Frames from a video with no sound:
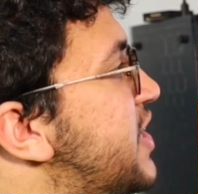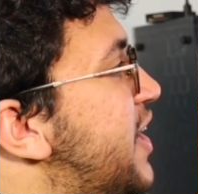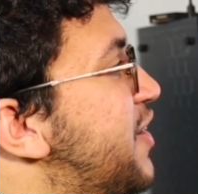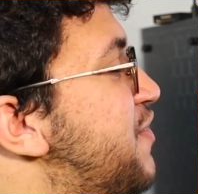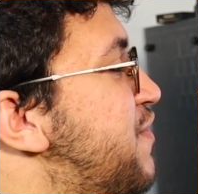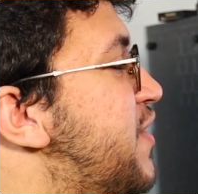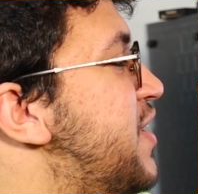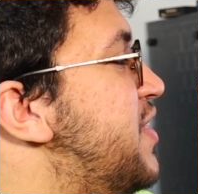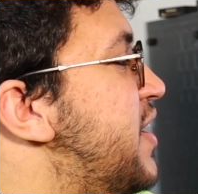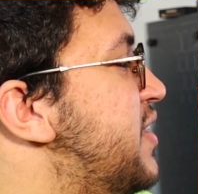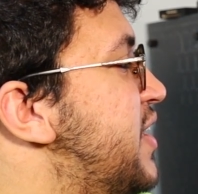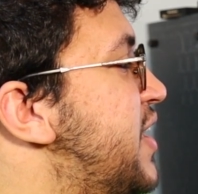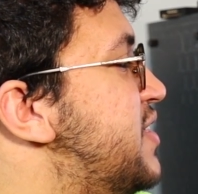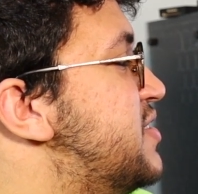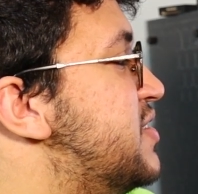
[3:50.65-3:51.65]
Tag a friend
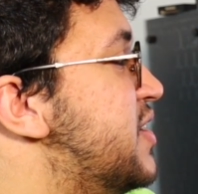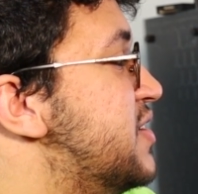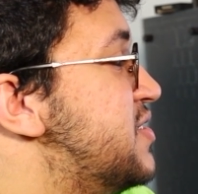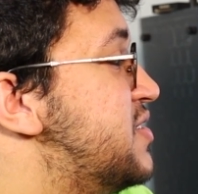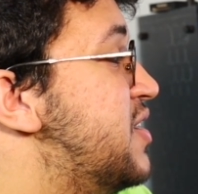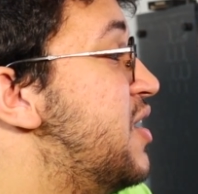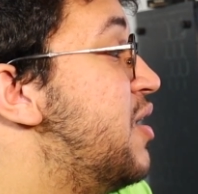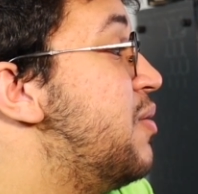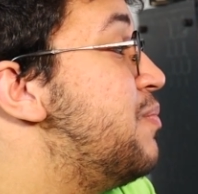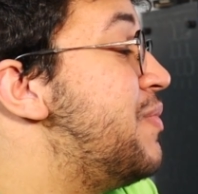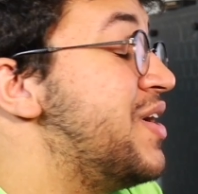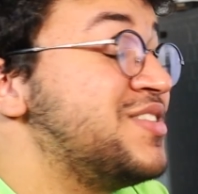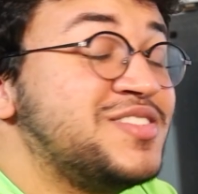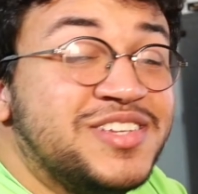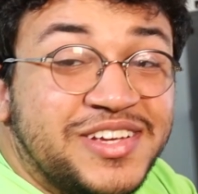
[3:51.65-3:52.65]
that needs this.
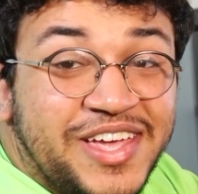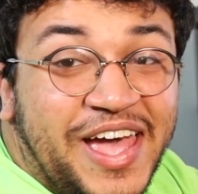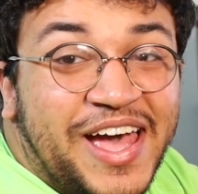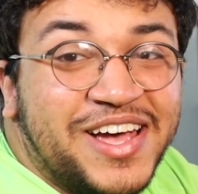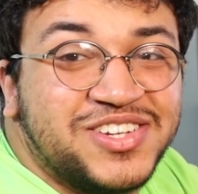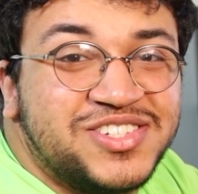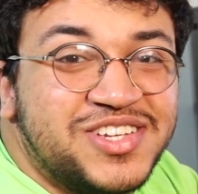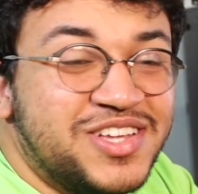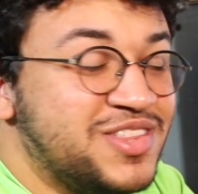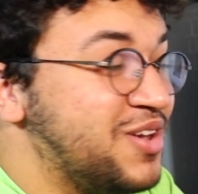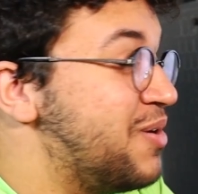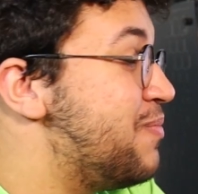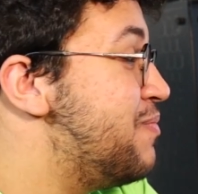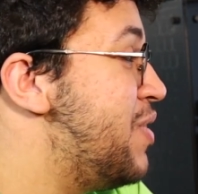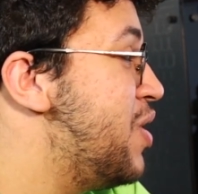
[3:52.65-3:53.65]
Must have cashed in
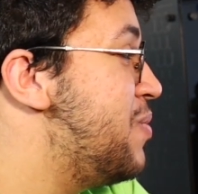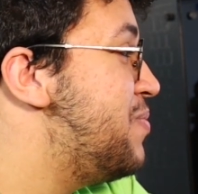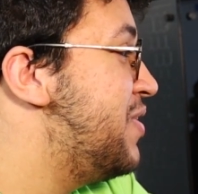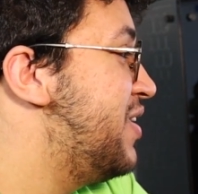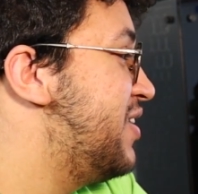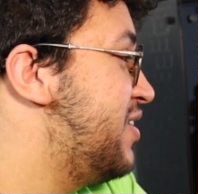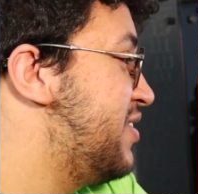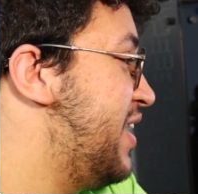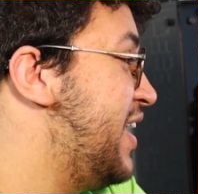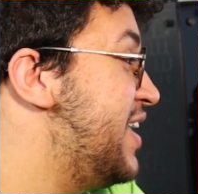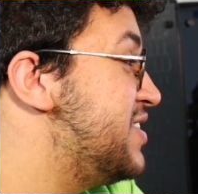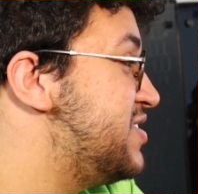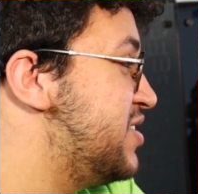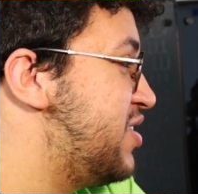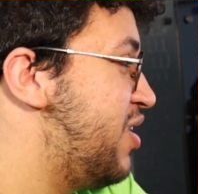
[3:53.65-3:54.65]
their Mobi, your
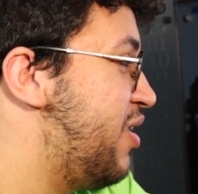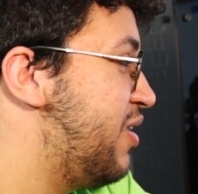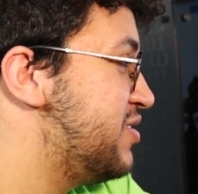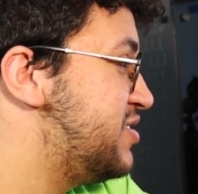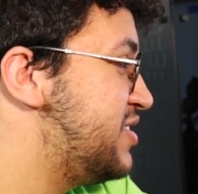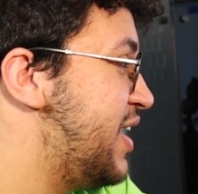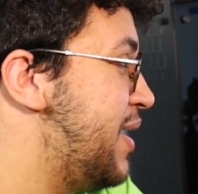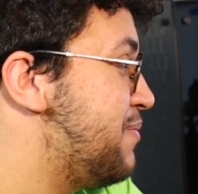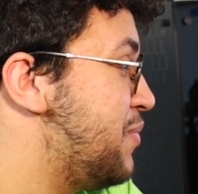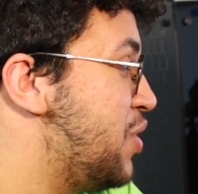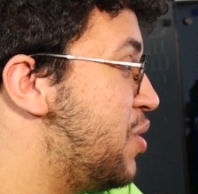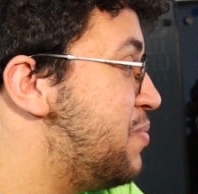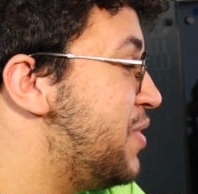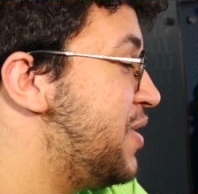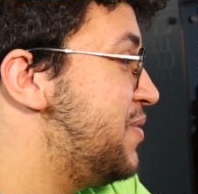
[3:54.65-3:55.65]

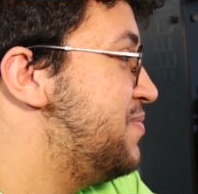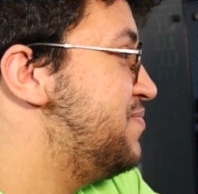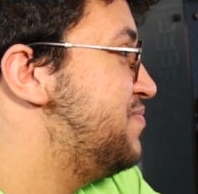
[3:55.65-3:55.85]
easycards.mobi.